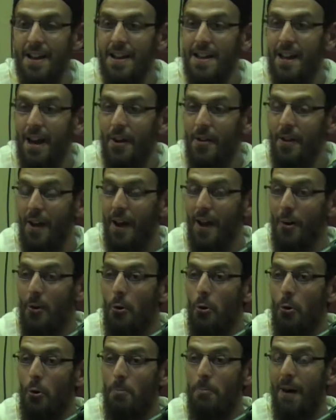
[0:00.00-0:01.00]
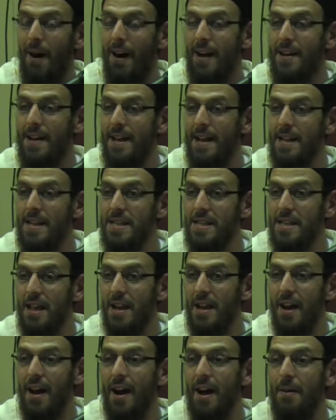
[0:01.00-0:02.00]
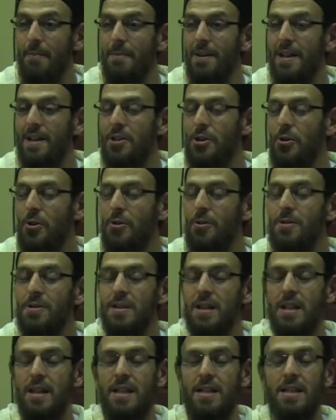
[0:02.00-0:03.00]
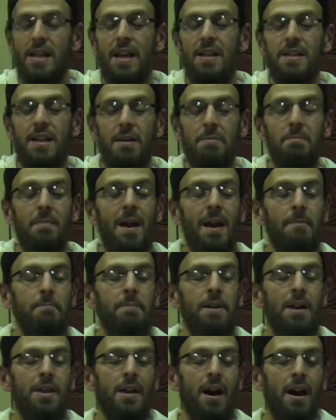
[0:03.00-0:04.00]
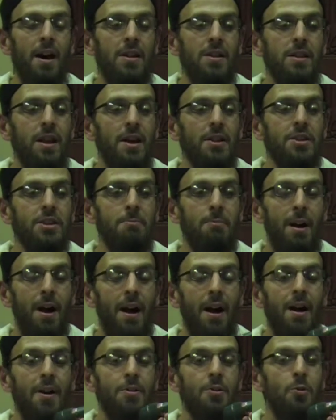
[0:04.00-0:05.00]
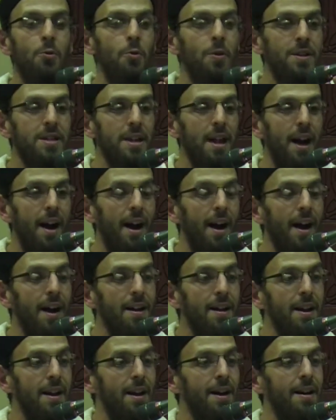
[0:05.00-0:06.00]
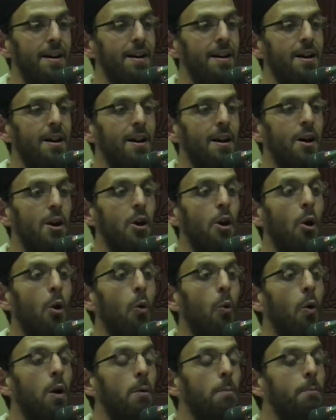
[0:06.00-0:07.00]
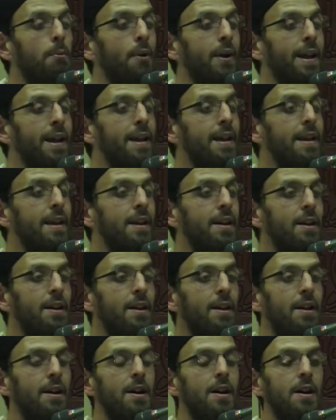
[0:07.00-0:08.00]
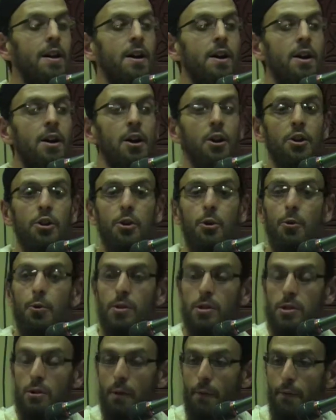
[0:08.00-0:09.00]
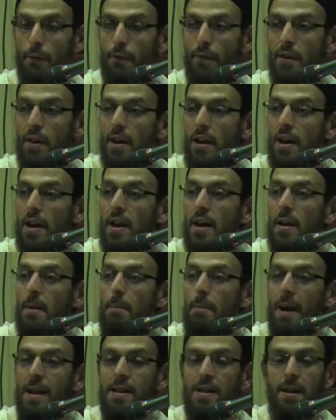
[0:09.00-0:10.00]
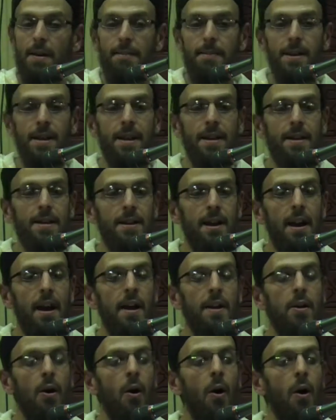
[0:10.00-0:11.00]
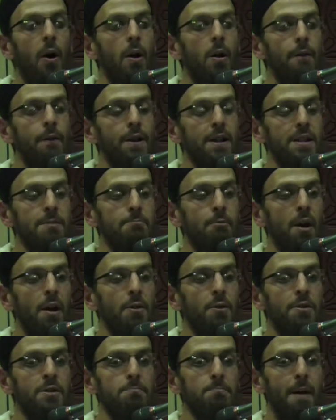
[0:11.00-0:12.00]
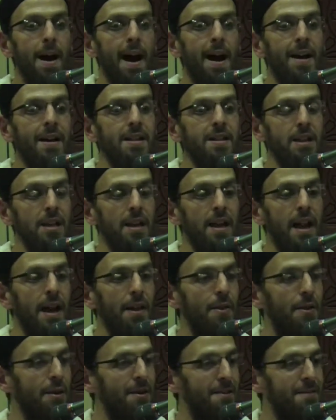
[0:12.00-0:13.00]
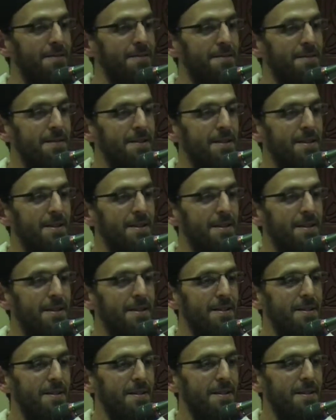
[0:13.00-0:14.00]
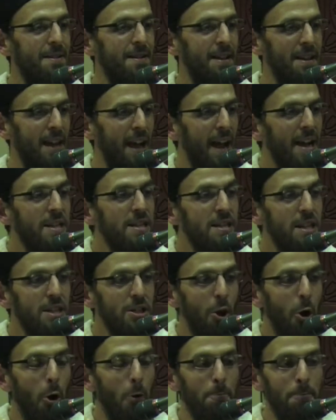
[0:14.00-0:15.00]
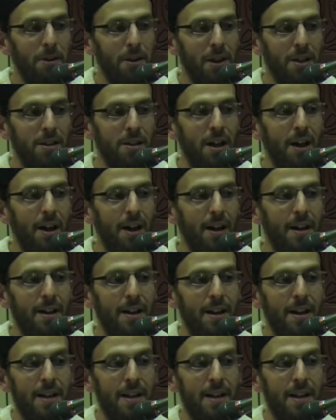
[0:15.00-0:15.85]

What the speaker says: Now Ya'qub alayhi salam, he turns and he says, it may be that Allah subhanahu wa ta'ala will bring Yusuf, Benjamin, and all of his brothers back together. He has this hope in Allah.